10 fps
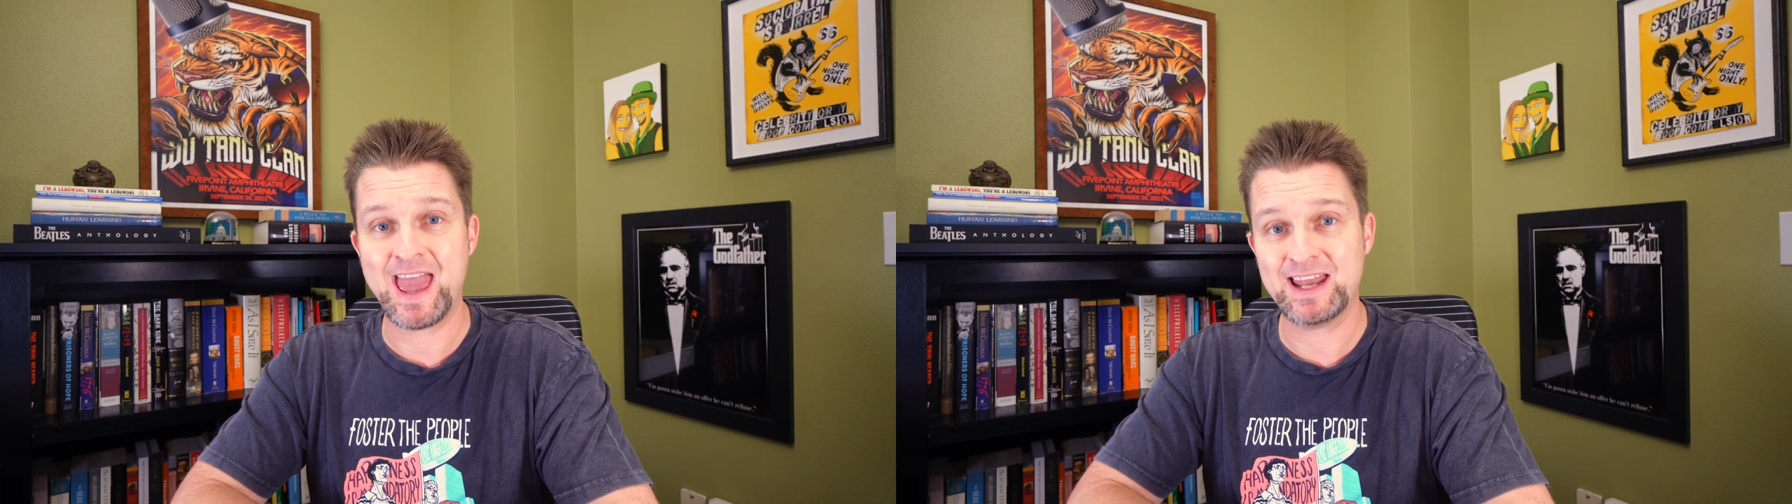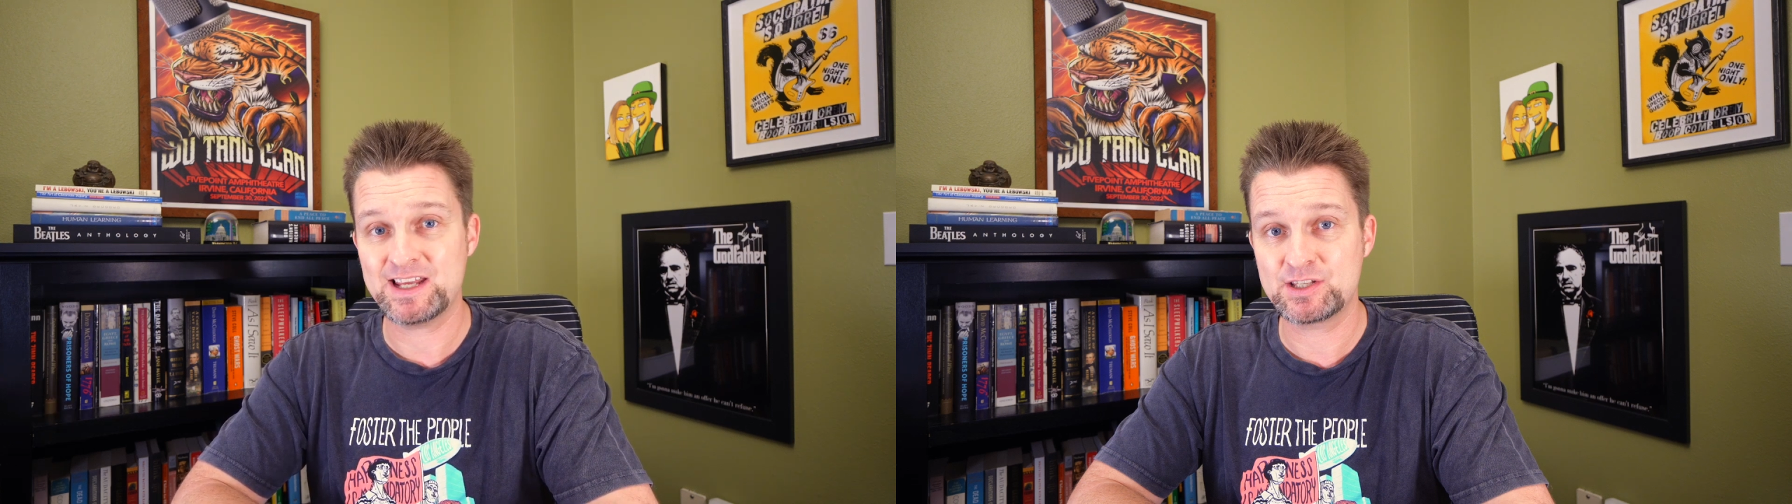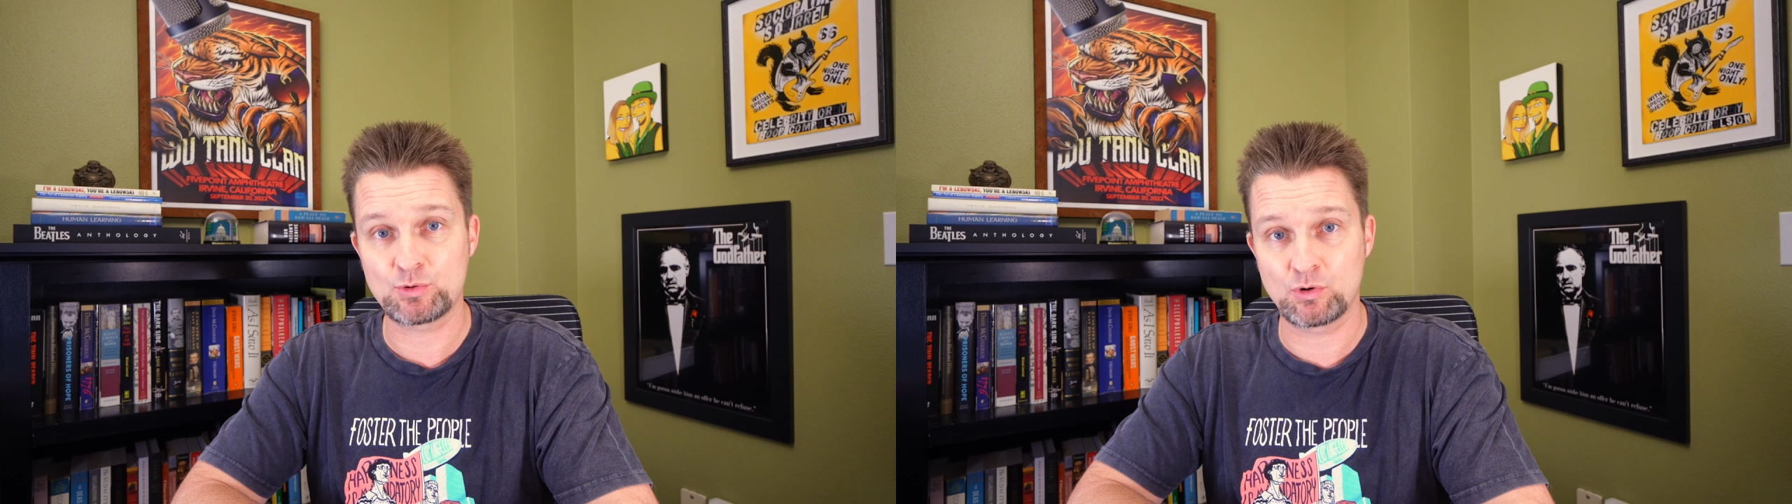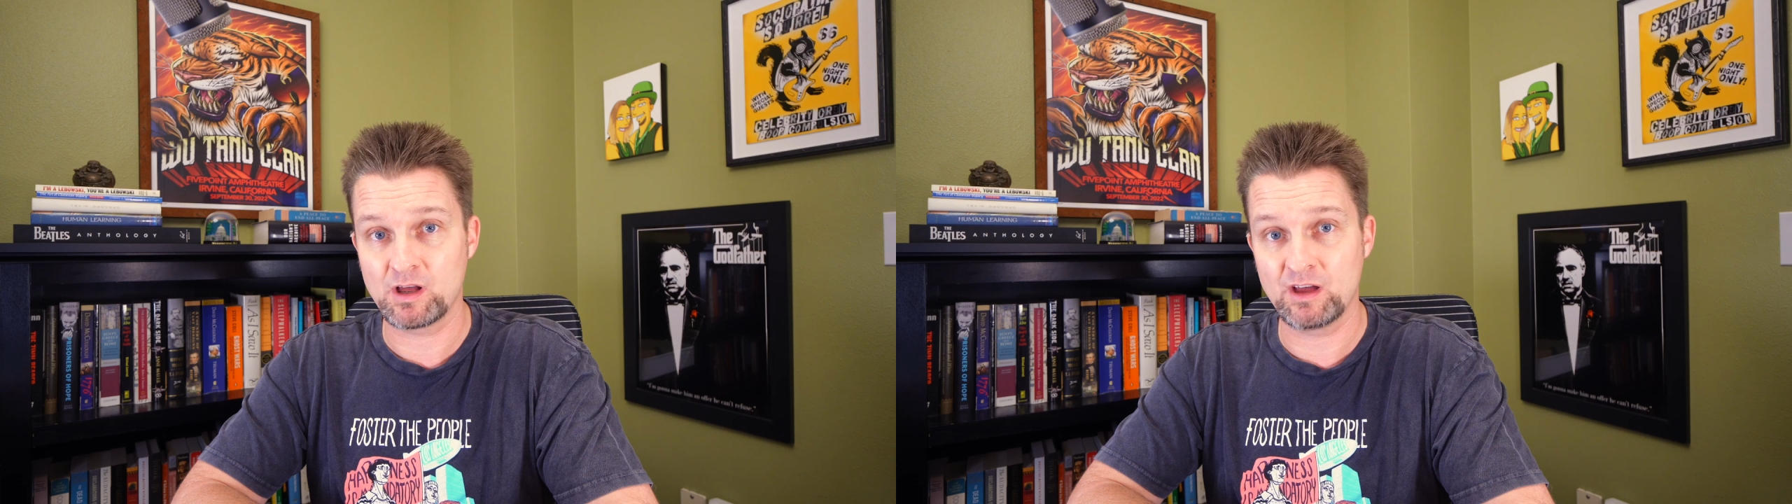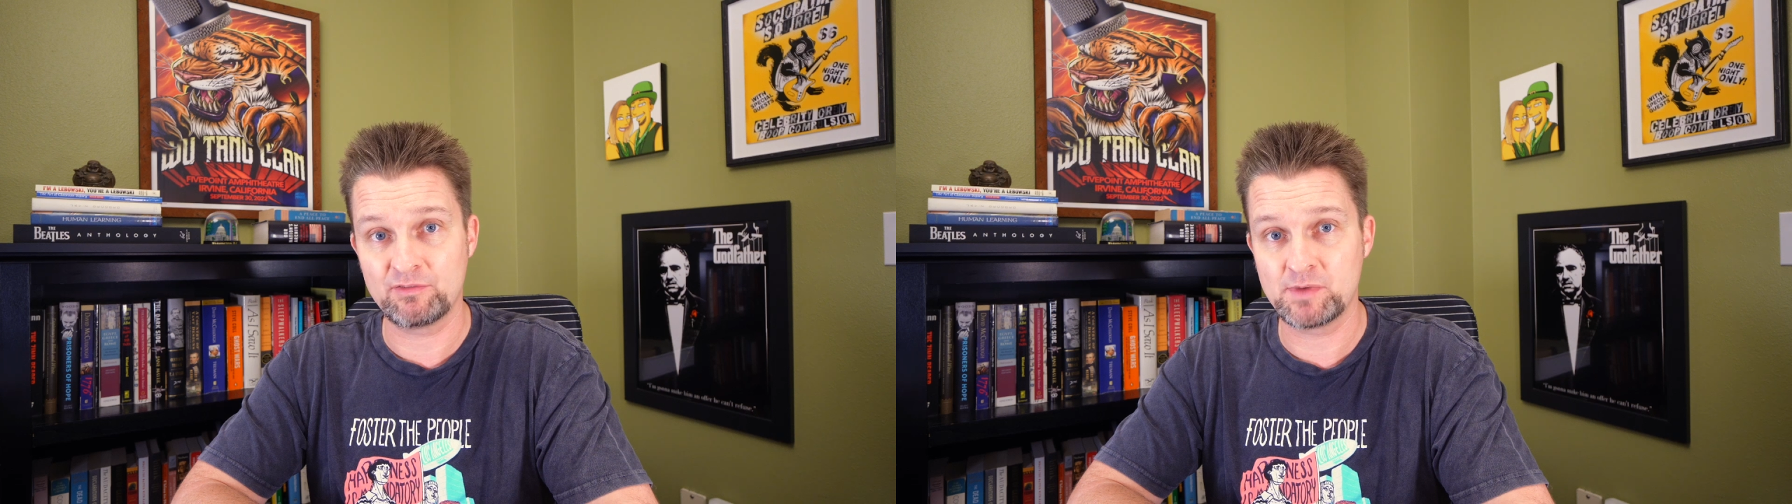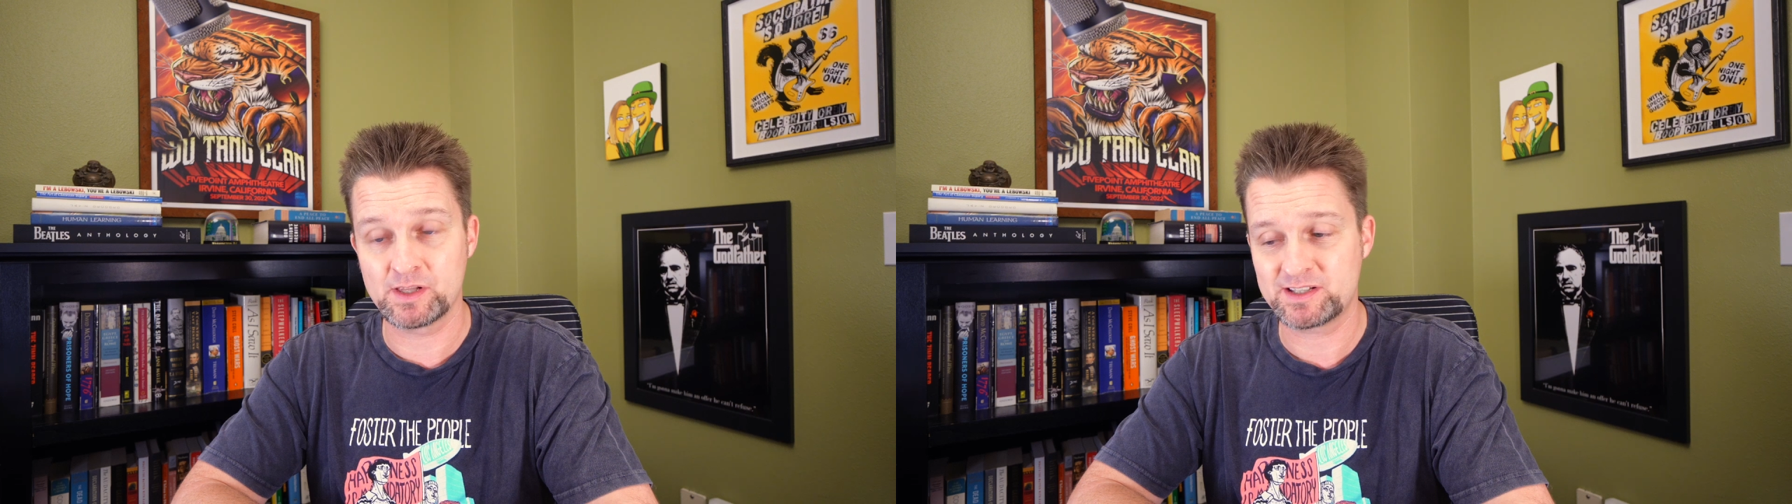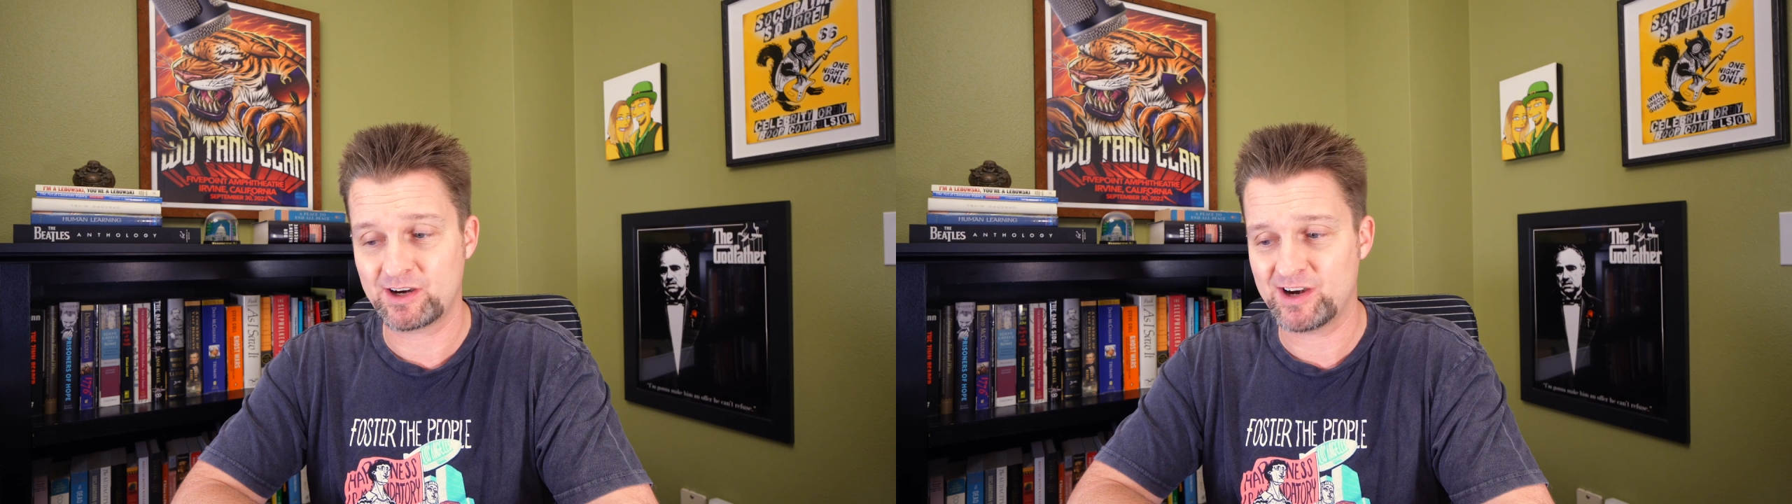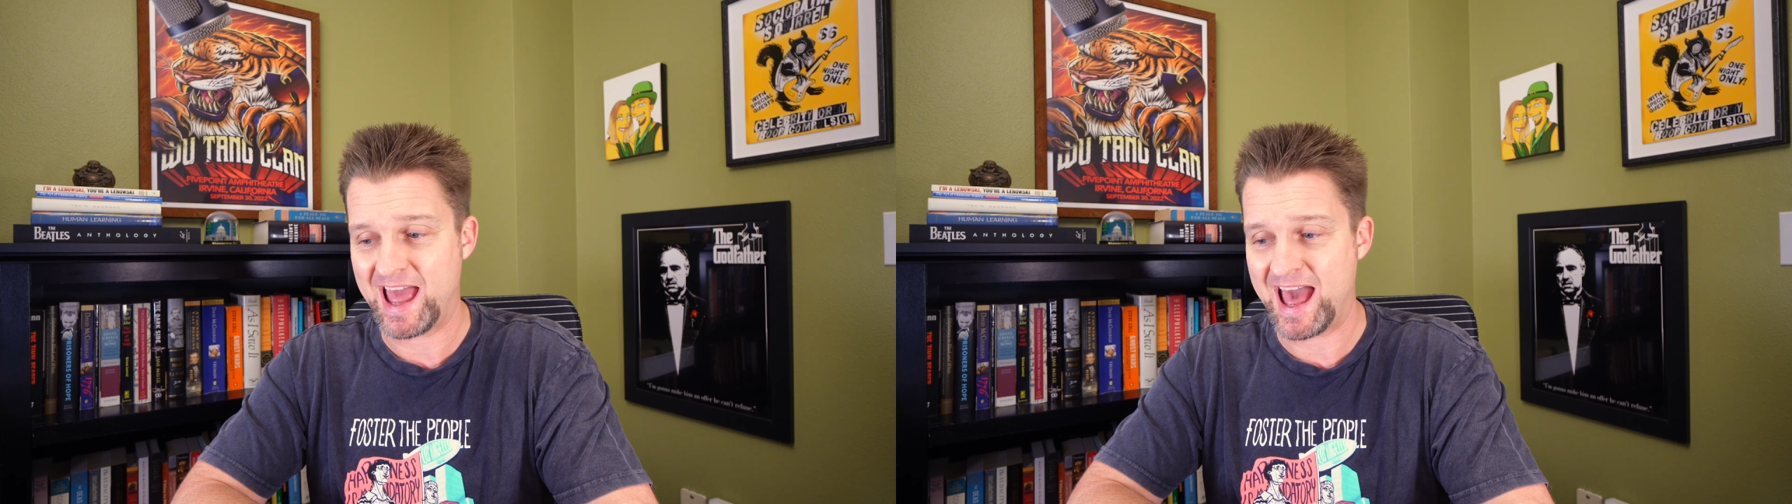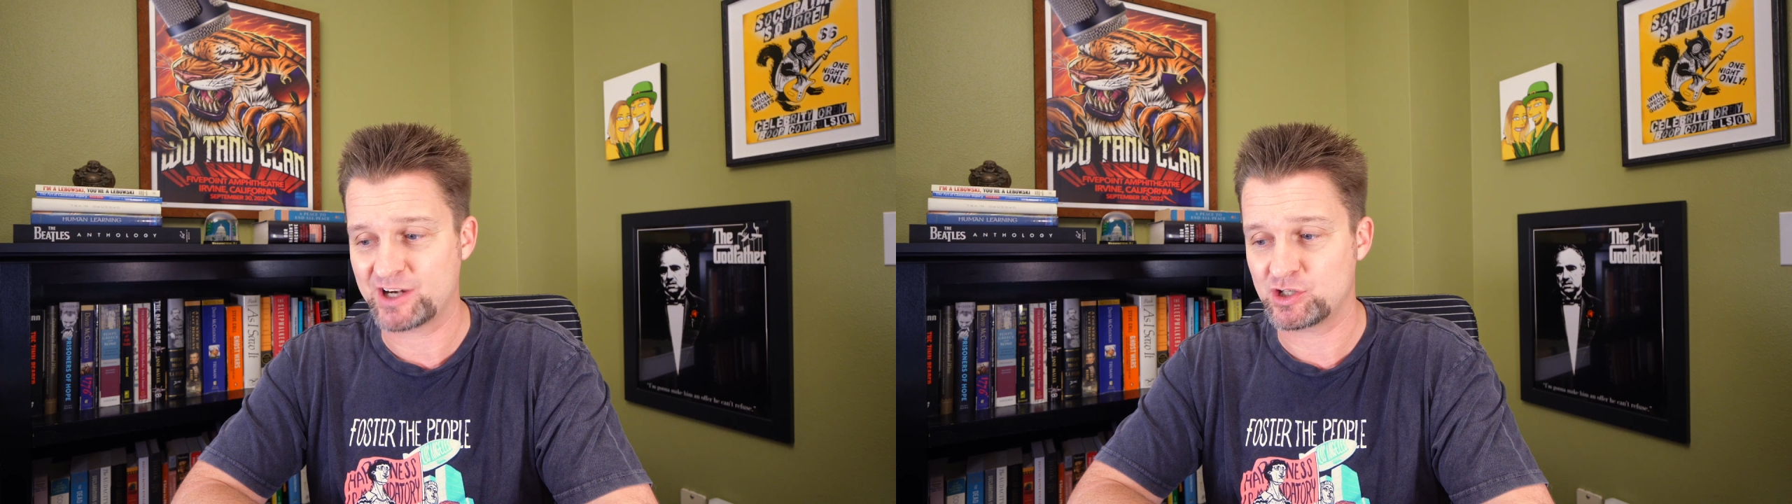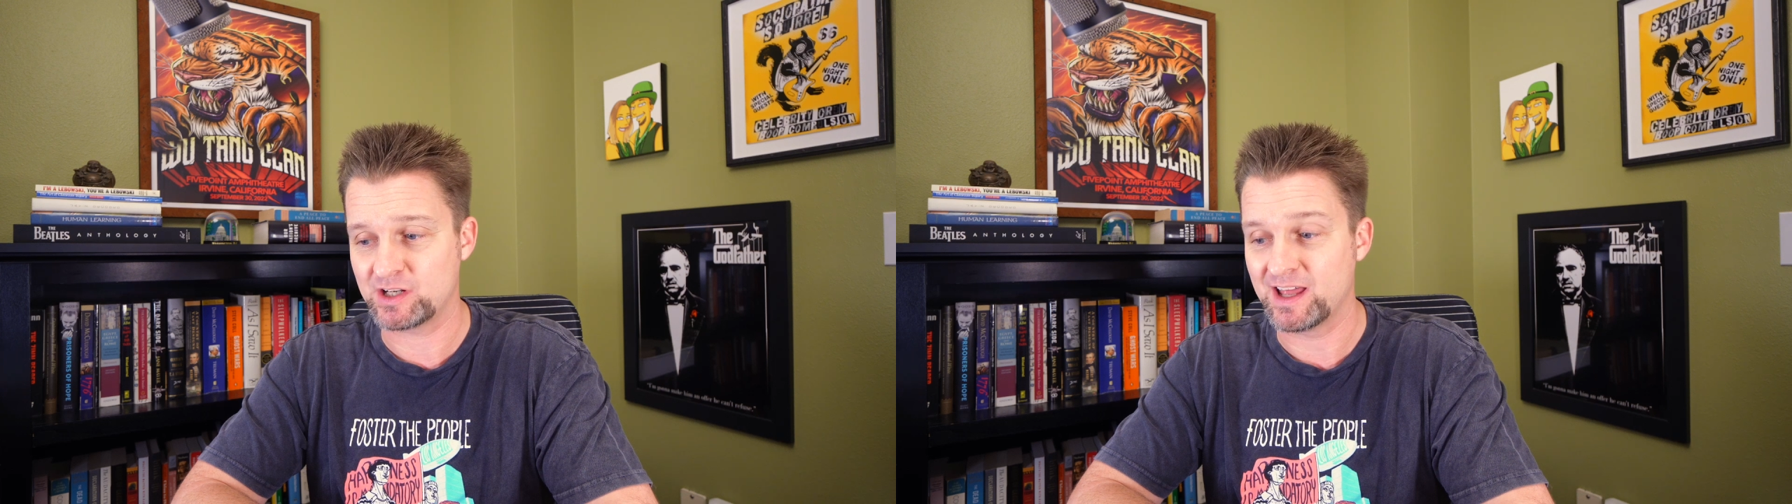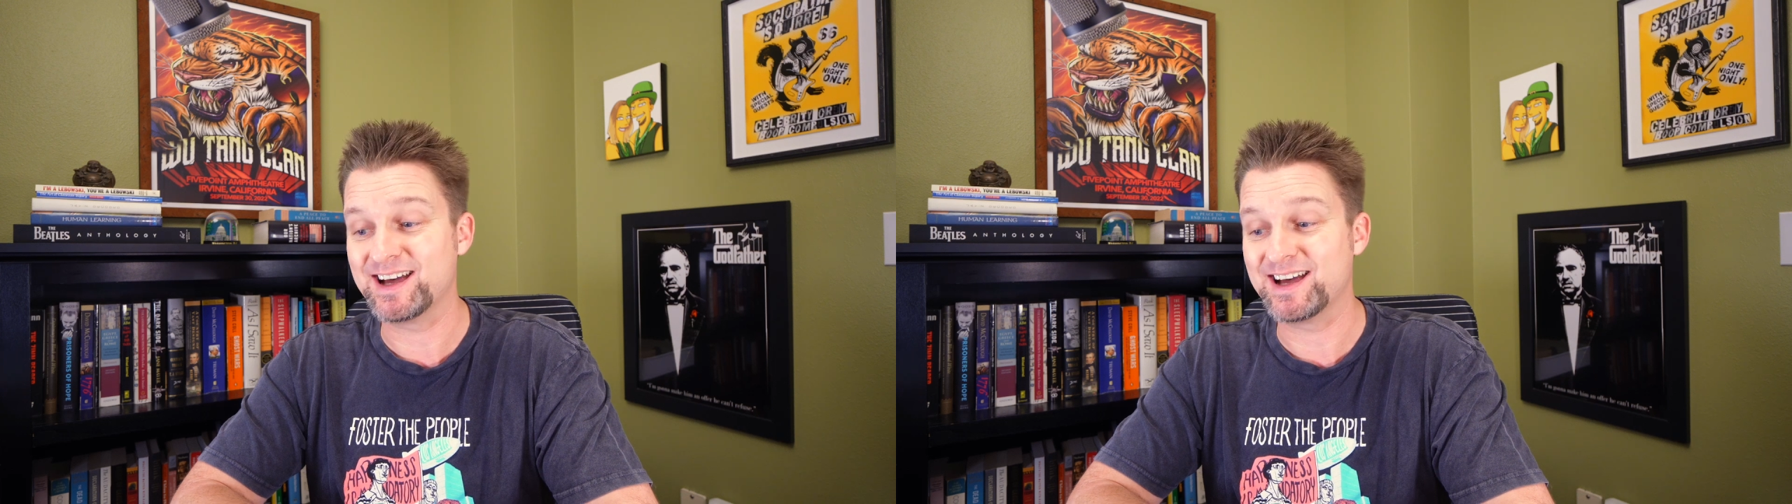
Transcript: any sort of military action